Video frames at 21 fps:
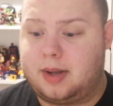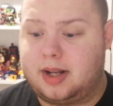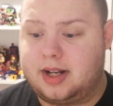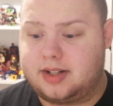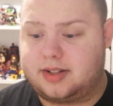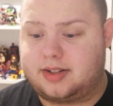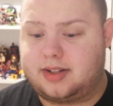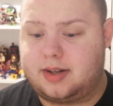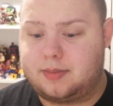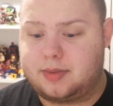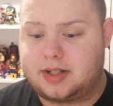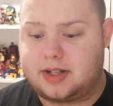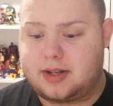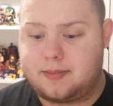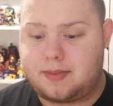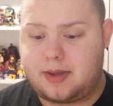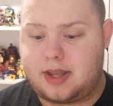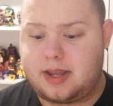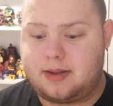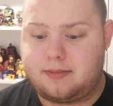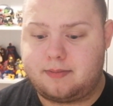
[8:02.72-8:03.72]
Miller seems
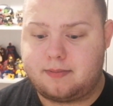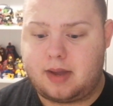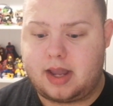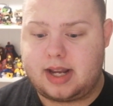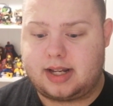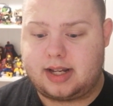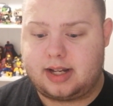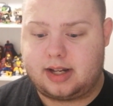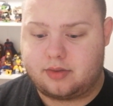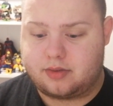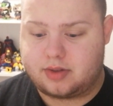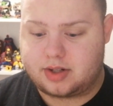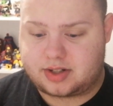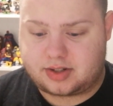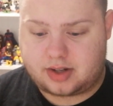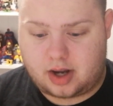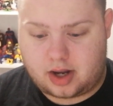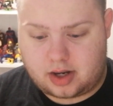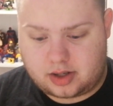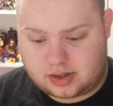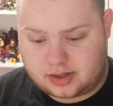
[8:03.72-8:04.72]
to be making a
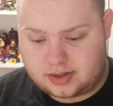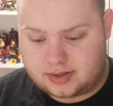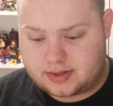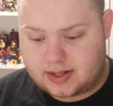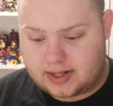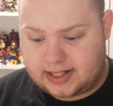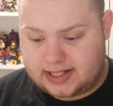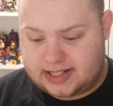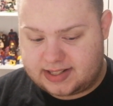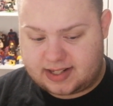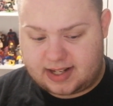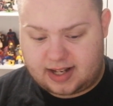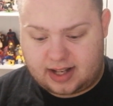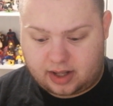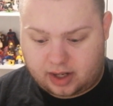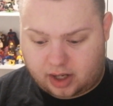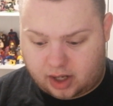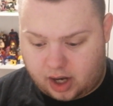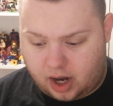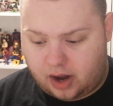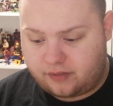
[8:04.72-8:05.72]
resurgence, at least
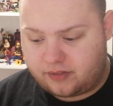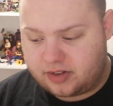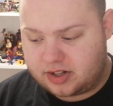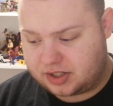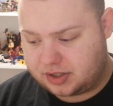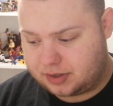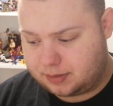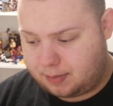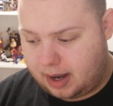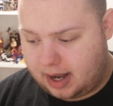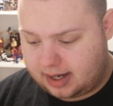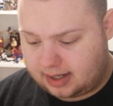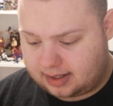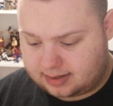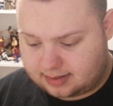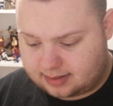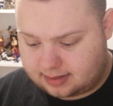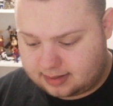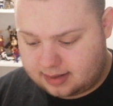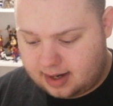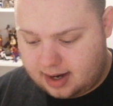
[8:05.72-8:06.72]
in the cover
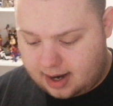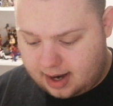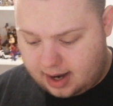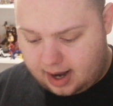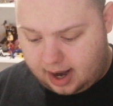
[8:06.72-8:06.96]
space.